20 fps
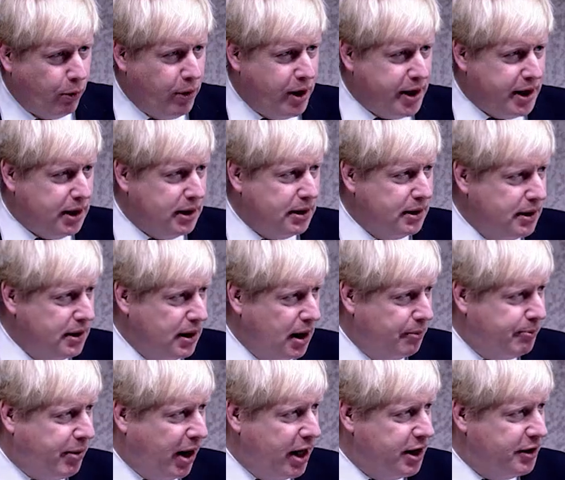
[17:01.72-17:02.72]
already
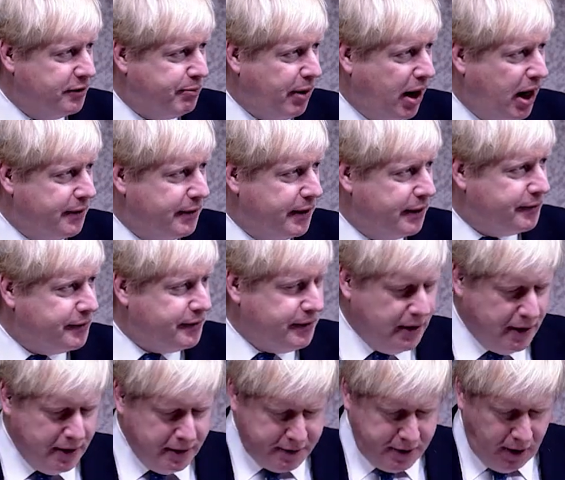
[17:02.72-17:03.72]
abides by
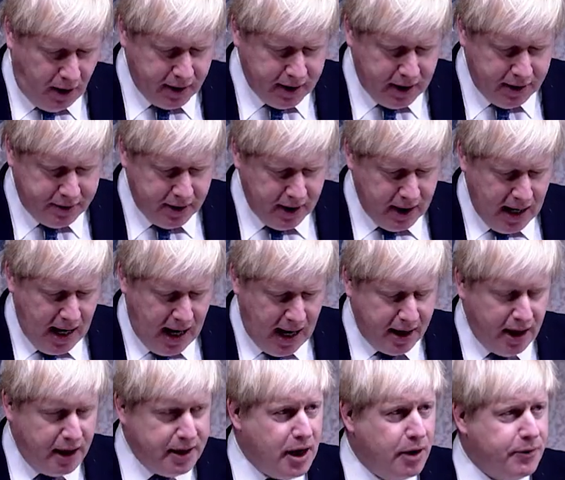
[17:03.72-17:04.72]
this target,
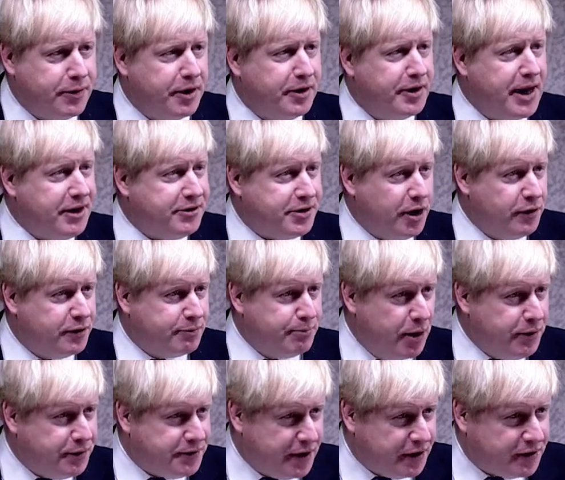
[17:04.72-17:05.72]
and I note that NATO's
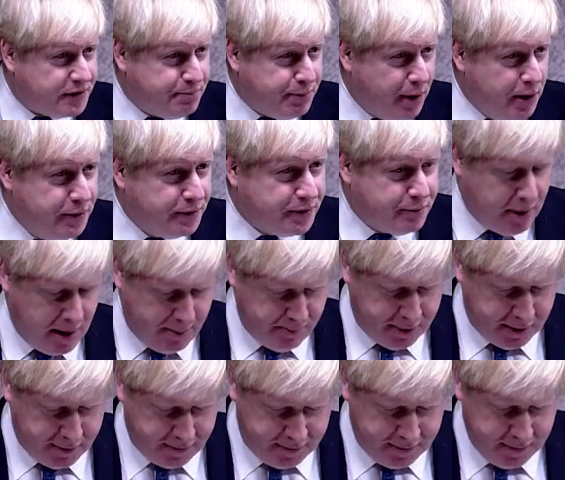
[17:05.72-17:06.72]
most exposed
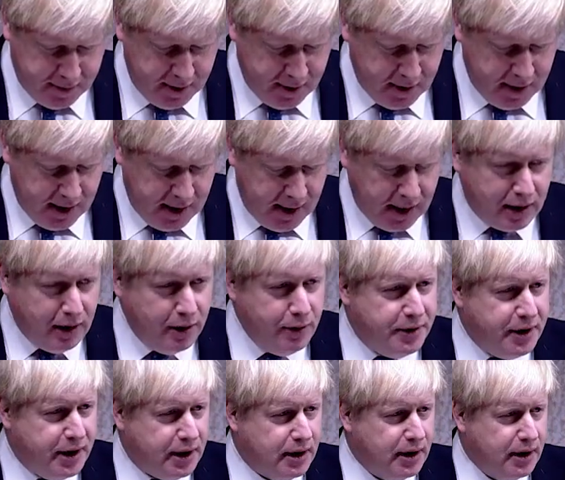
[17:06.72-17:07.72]
members,
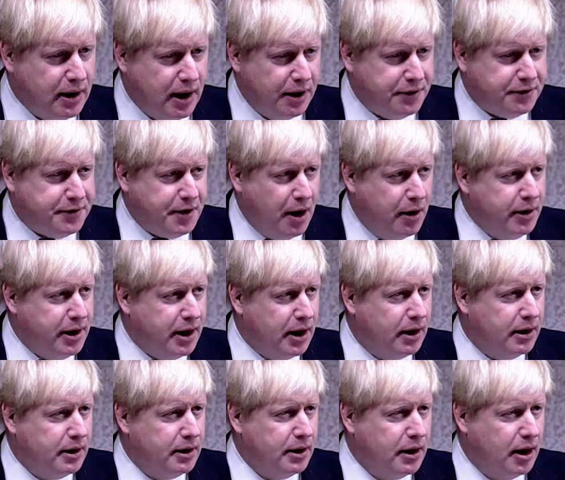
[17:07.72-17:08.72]
including
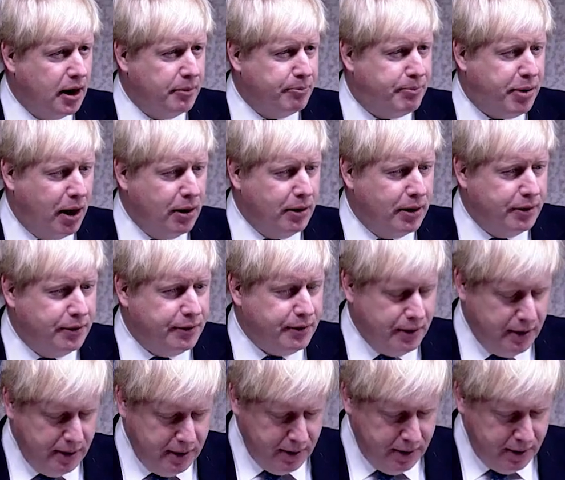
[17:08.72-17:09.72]
Estonia and
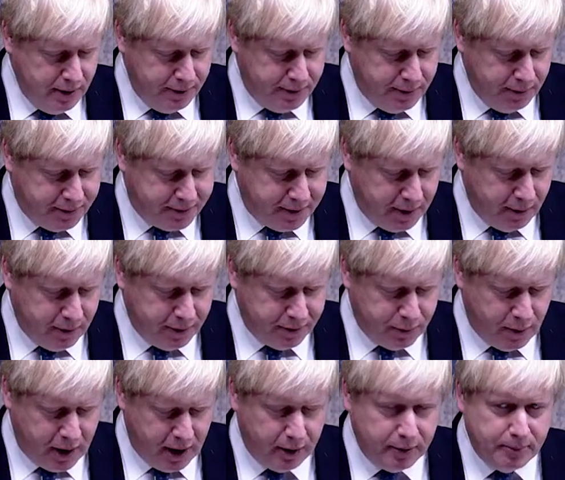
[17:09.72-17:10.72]
Poland, do so
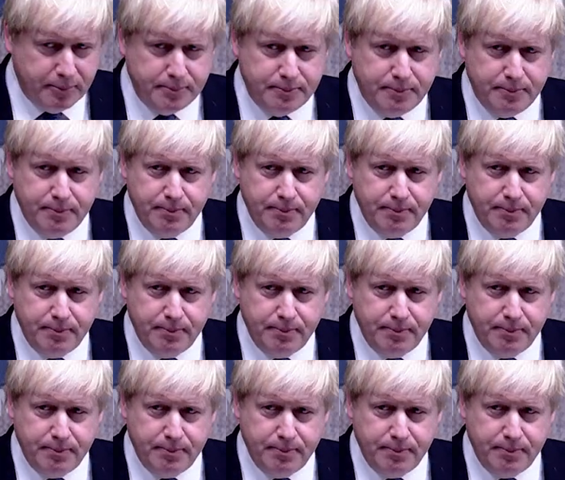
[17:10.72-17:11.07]
as well.